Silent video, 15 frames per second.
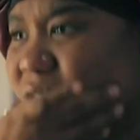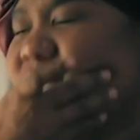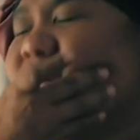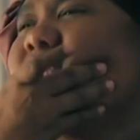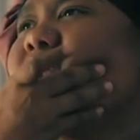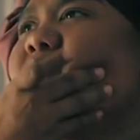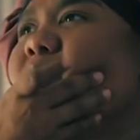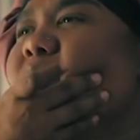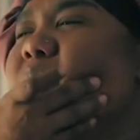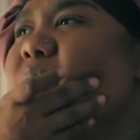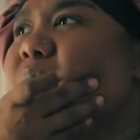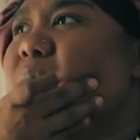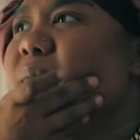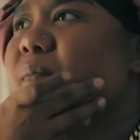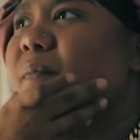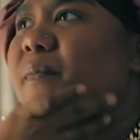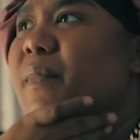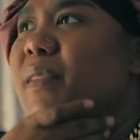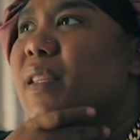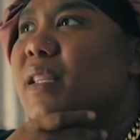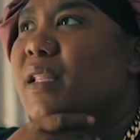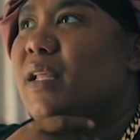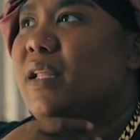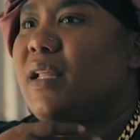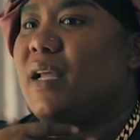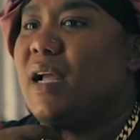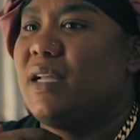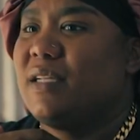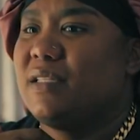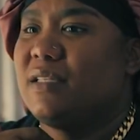his head up,
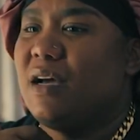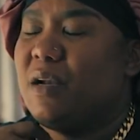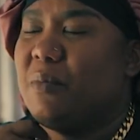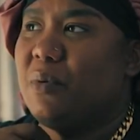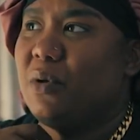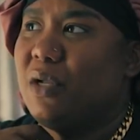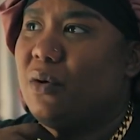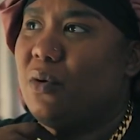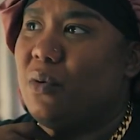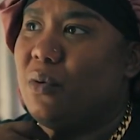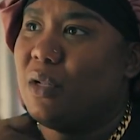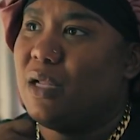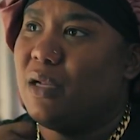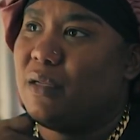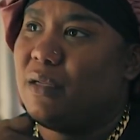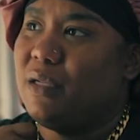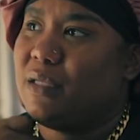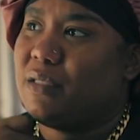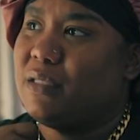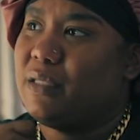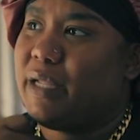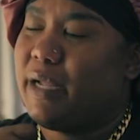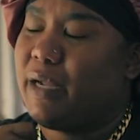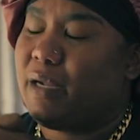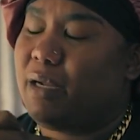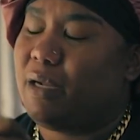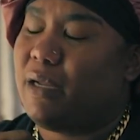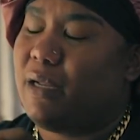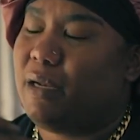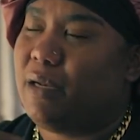I saw the bullet hole at his neck,
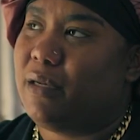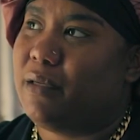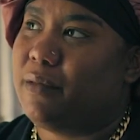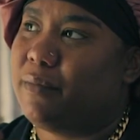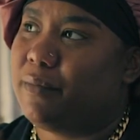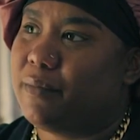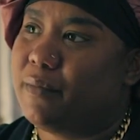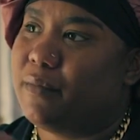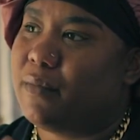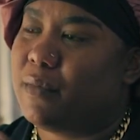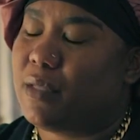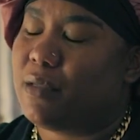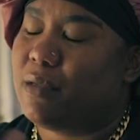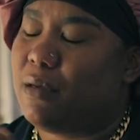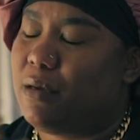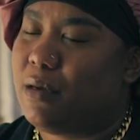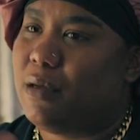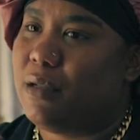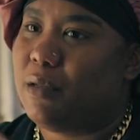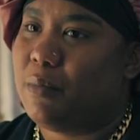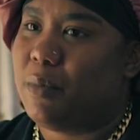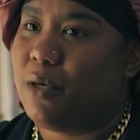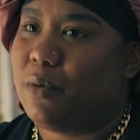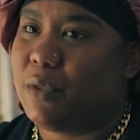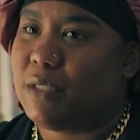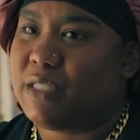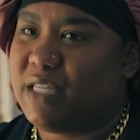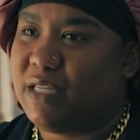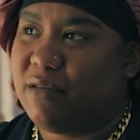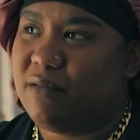and all the blood
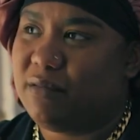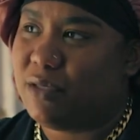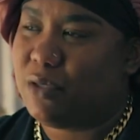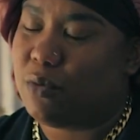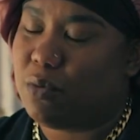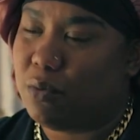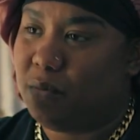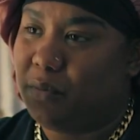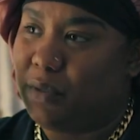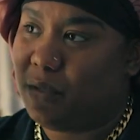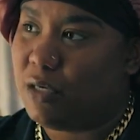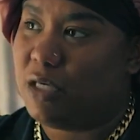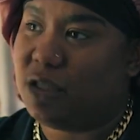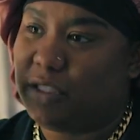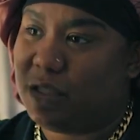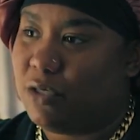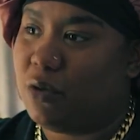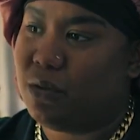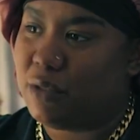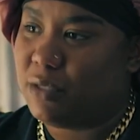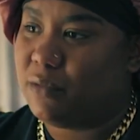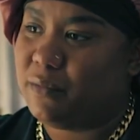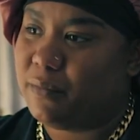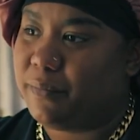was, you know, gushing out.